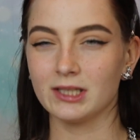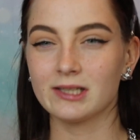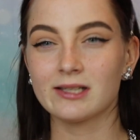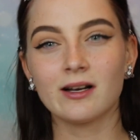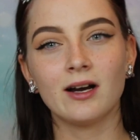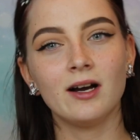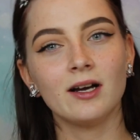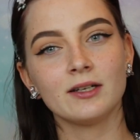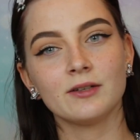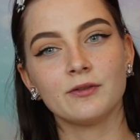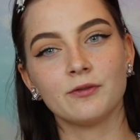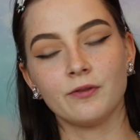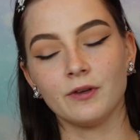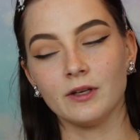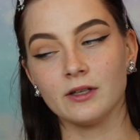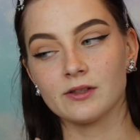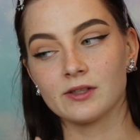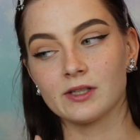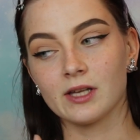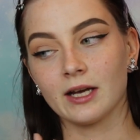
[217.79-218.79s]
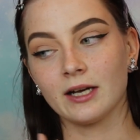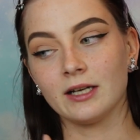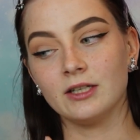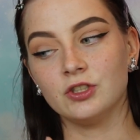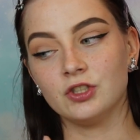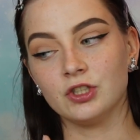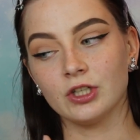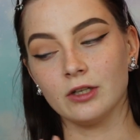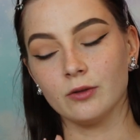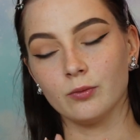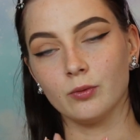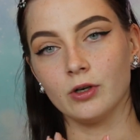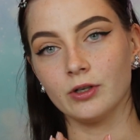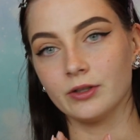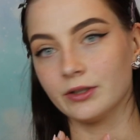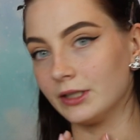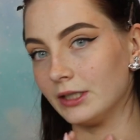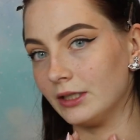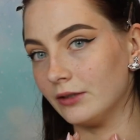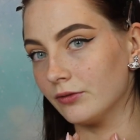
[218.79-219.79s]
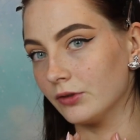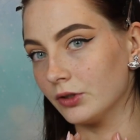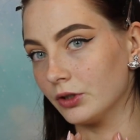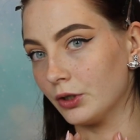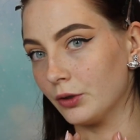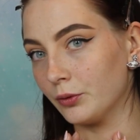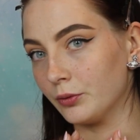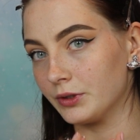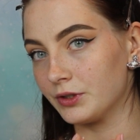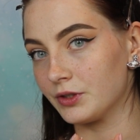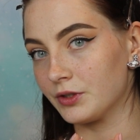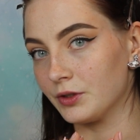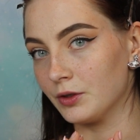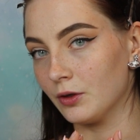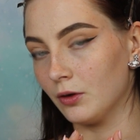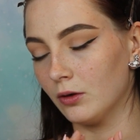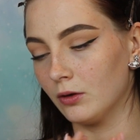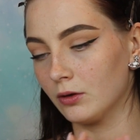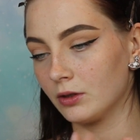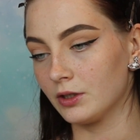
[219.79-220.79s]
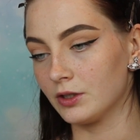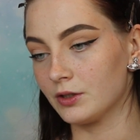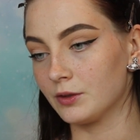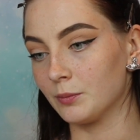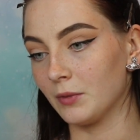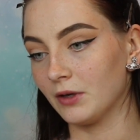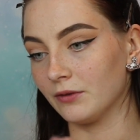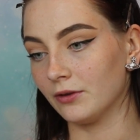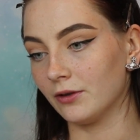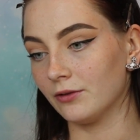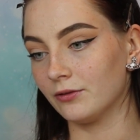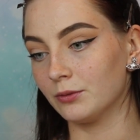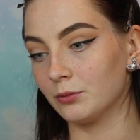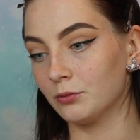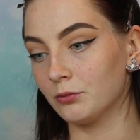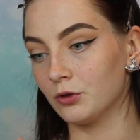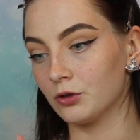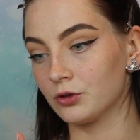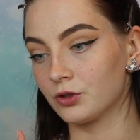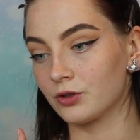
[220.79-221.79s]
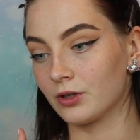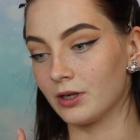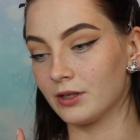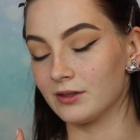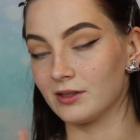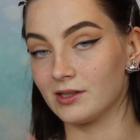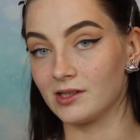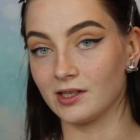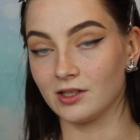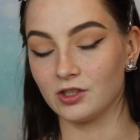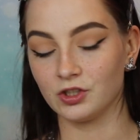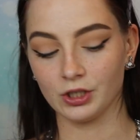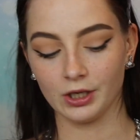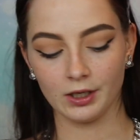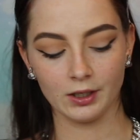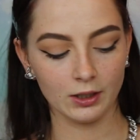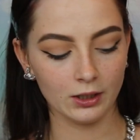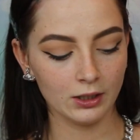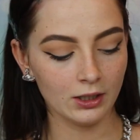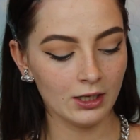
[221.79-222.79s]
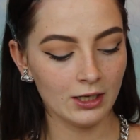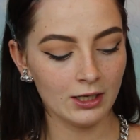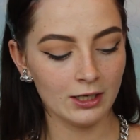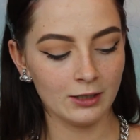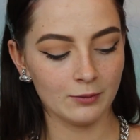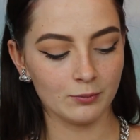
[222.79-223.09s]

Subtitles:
But this kind of feels like a gel one, even though it's not, because my favorite moisturizer is a gel.